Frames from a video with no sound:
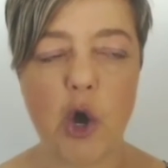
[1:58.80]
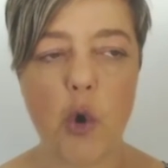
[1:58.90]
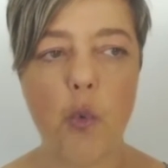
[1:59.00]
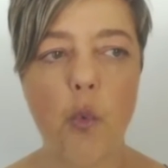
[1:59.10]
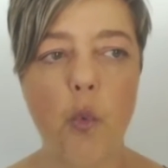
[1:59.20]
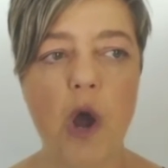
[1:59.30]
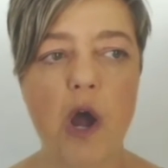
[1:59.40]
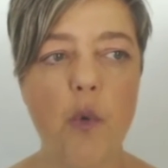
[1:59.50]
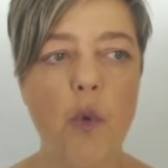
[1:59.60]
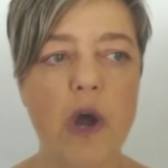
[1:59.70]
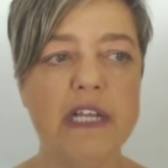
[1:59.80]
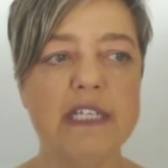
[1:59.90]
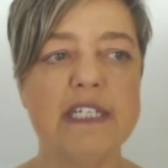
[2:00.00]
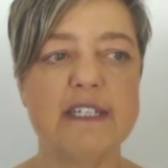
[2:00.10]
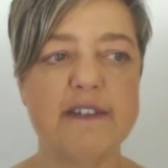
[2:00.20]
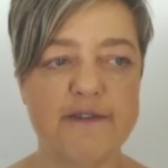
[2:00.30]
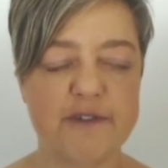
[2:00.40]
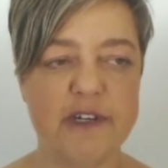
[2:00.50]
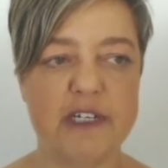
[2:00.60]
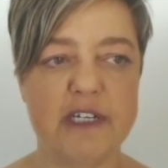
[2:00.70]
What is
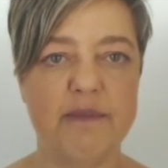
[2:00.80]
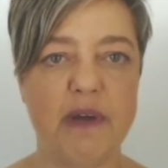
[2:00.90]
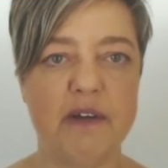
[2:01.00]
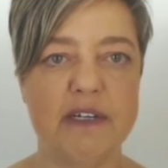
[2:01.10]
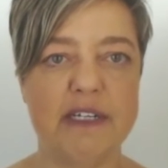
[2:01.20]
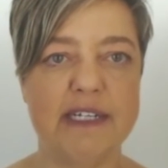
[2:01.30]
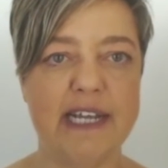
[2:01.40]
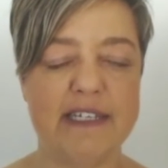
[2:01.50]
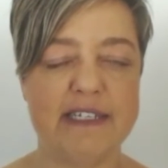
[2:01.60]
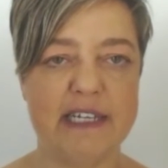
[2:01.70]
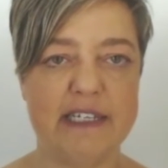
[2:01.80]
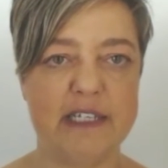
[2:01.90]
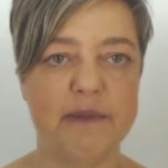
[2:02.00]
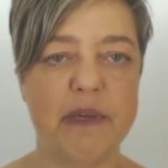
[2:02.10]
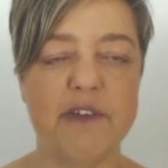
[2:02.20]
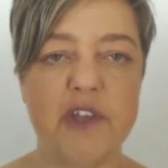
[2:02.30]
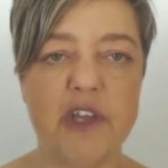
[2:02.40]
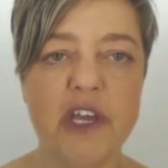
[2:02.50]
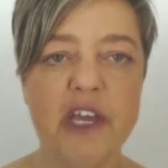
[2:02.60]
different about DAS testing? Because the